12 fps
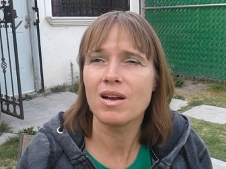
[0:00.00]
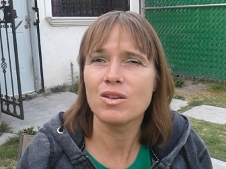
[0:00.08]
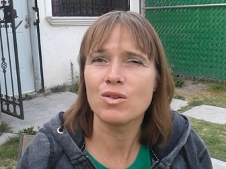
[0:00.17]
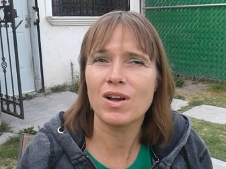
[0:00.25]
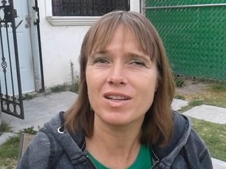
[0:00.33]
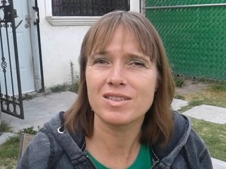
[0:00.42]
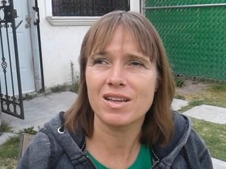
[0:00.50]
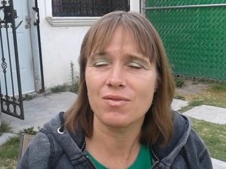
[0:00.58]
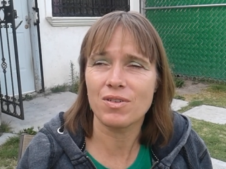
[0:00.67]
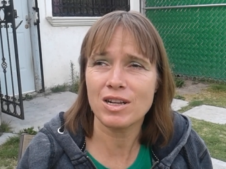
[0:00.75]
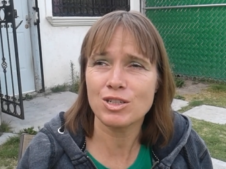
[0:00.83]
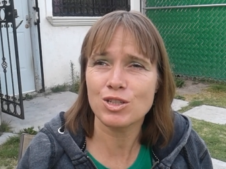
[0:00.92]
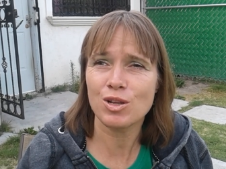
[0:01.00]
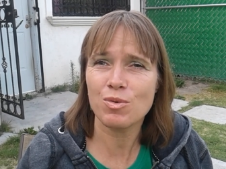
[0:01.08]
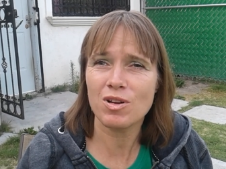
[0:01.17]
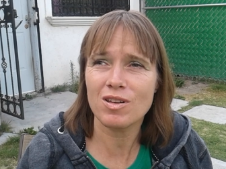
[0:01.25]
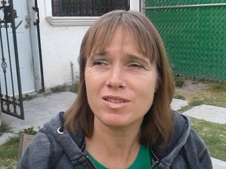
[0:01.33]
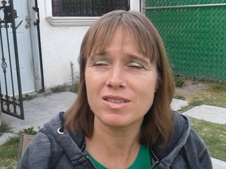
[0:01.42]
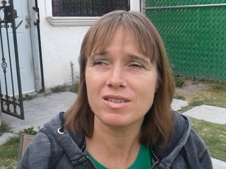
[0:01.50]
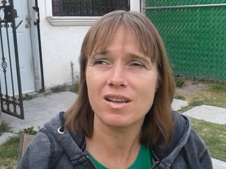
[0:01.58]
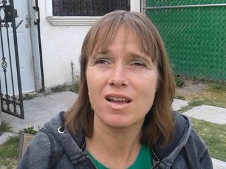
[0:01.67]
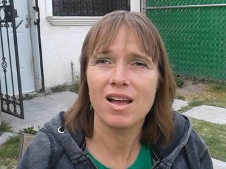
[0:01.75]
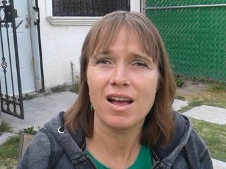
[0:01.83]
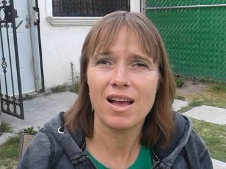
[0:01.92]
You add some vegetables,
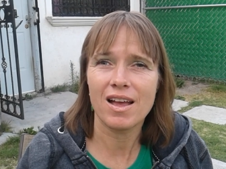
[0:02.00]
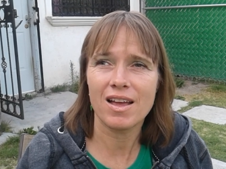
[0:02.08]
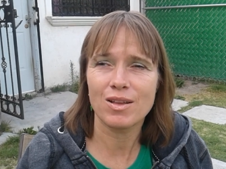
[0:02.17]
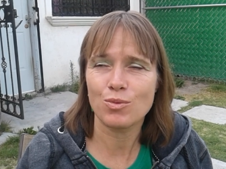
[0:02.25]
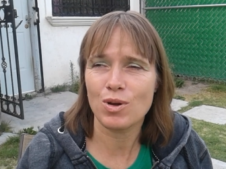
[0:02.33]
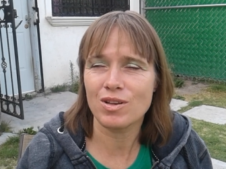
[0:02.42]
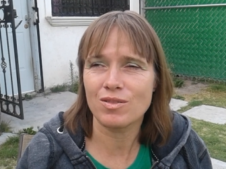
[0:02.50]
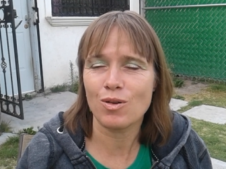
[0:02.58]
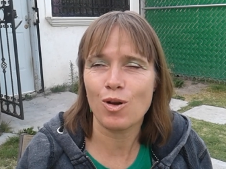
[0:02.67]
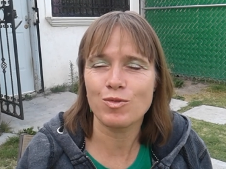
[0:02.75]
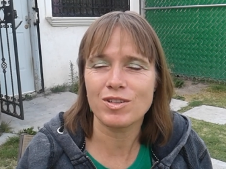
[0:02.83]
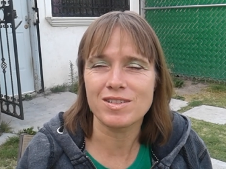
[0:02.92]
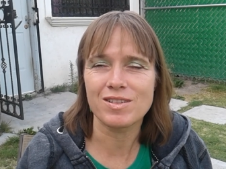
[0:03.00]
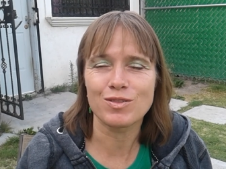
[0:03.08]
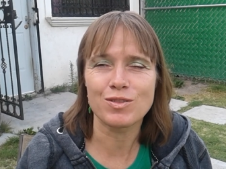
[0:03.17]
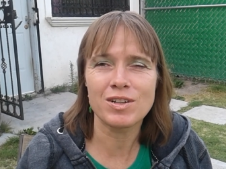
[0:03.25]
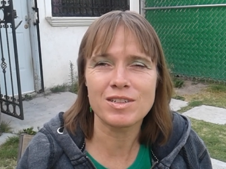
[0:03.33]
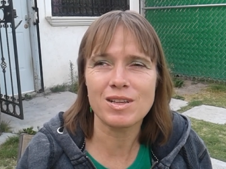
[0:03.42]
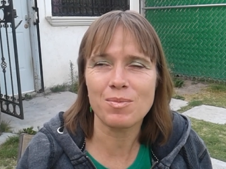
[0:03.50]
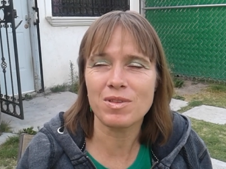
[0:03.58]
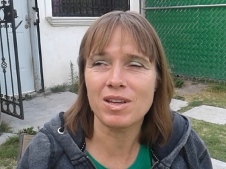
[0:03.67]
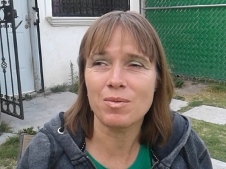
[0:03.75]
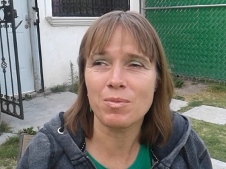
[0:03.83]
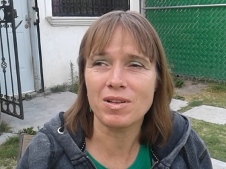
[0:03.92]
and well, obviously you drink
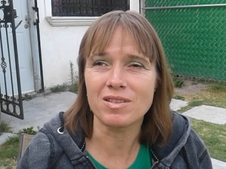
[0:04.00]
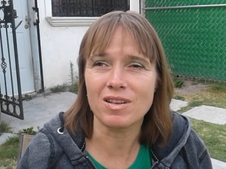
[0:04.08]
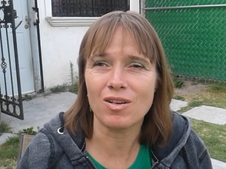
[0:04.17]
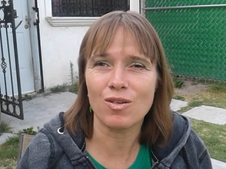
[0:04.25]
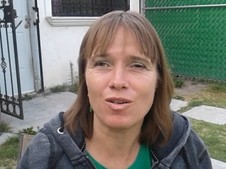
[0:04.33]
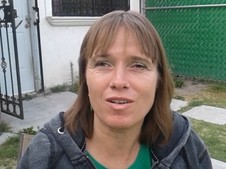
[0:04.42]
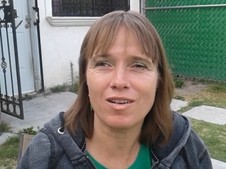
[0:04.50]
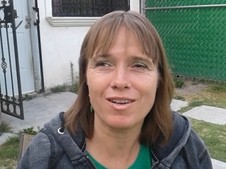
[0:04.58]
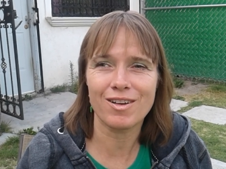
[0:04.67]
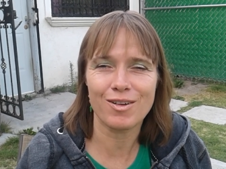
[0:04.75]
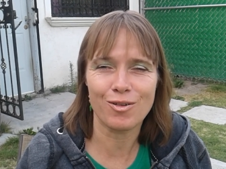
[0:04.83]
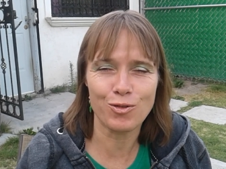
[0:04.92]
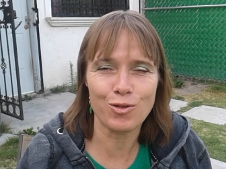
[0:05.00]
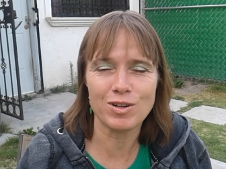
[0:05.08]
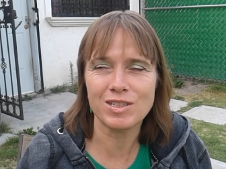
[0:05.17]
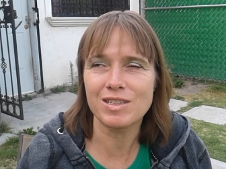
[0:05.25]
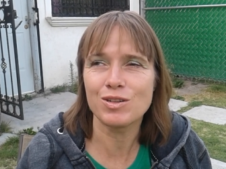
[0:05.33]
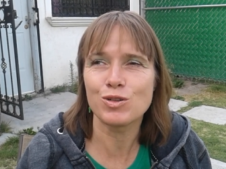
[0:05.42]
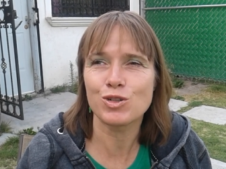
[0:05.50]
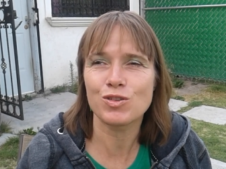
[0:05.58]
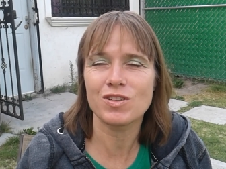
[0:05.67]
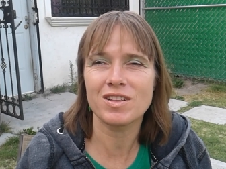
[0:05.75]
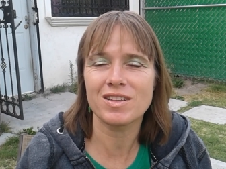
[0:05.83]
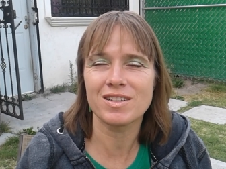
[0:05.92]
something, but of course you
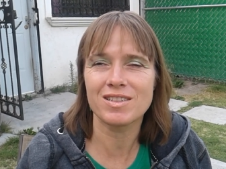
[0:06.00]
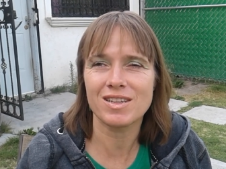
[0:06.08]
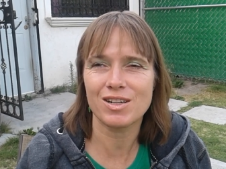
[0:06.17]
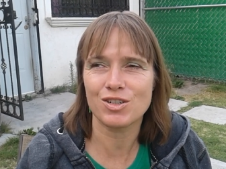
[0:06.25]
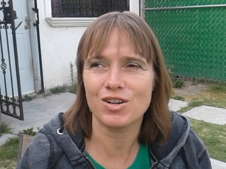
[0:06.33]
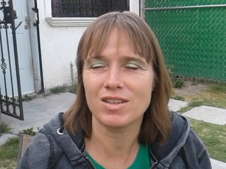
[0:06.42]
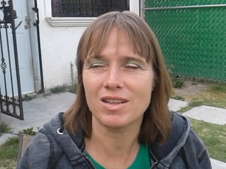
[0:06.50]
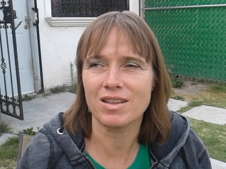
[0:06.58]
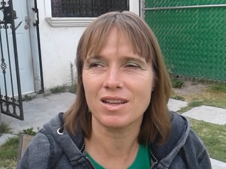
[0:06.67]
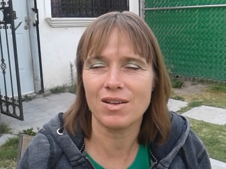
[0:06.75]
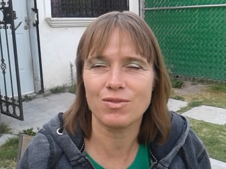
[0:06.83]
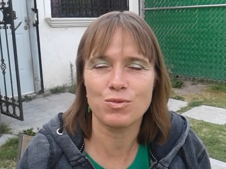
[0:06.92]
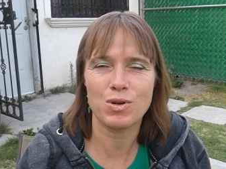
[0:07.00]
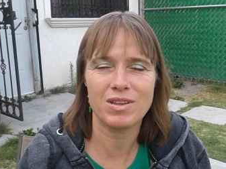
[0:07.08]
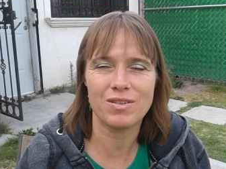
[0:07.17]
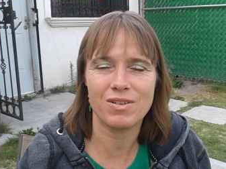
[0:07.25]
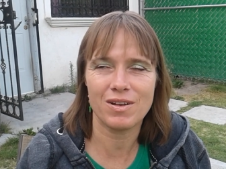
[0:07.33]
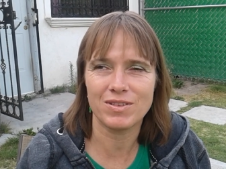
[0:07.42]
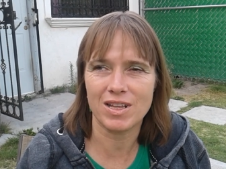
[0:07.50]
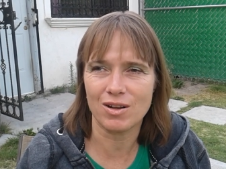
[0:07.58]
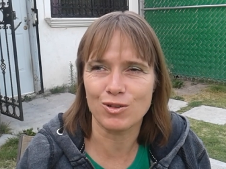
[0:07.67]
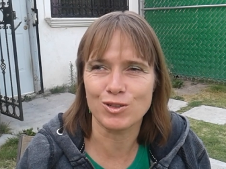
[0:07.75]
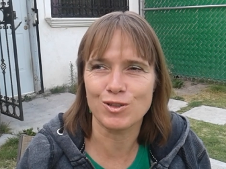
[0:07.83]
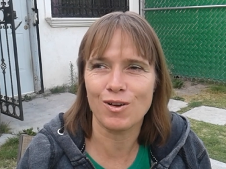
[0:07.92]
shouldn't exaggerate and have 25
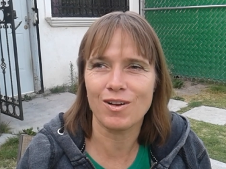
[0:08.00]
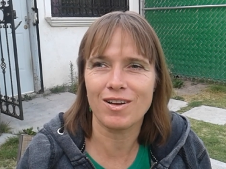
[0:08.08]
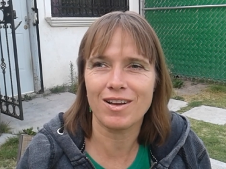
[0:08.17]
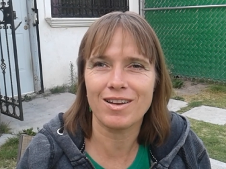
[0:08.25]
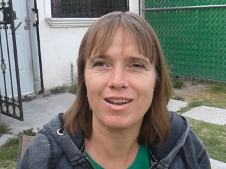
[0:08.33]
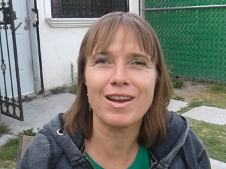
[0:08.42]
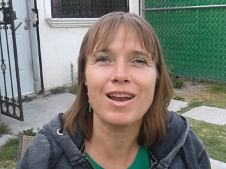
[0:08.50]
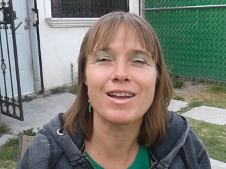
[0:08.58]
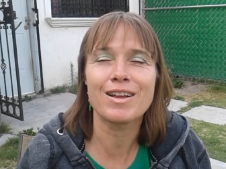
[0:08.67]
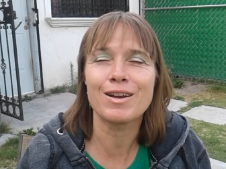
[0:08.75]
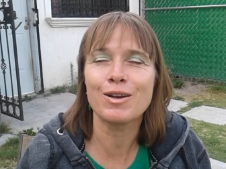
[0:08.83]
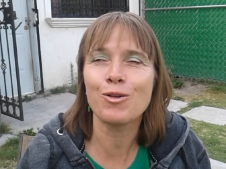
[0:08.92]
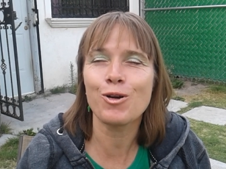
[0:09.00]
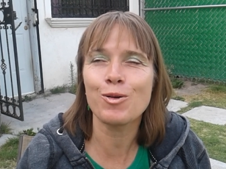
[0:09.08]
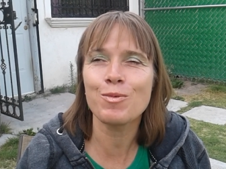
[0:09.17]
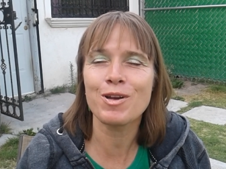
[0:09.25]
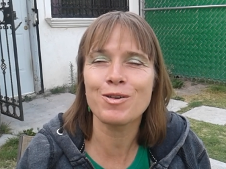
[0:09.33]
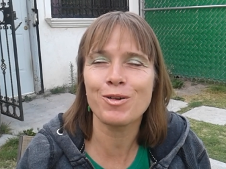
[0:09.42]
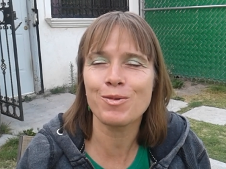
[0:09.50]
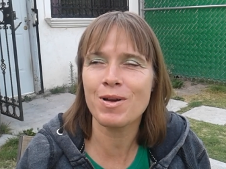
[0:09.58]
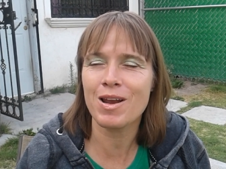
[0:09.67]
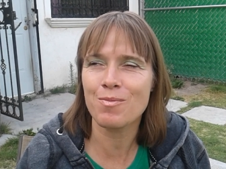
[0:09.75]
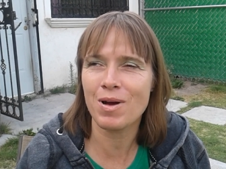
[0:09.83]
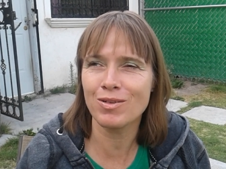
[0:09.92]
tacos. No, like
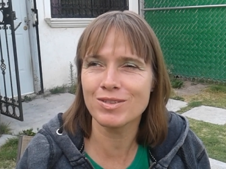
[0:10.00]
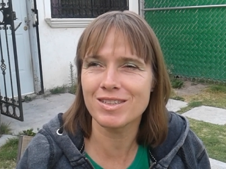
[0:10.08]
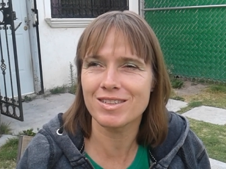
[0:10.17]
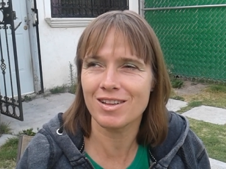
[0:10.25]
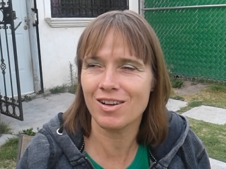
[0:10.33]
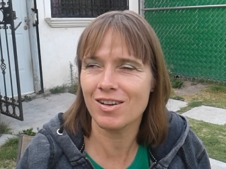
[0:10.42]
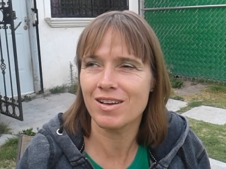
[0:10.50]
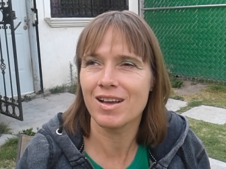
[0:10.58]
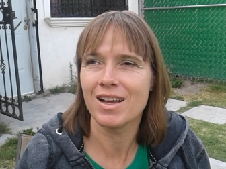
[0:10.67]
normal amounts, no,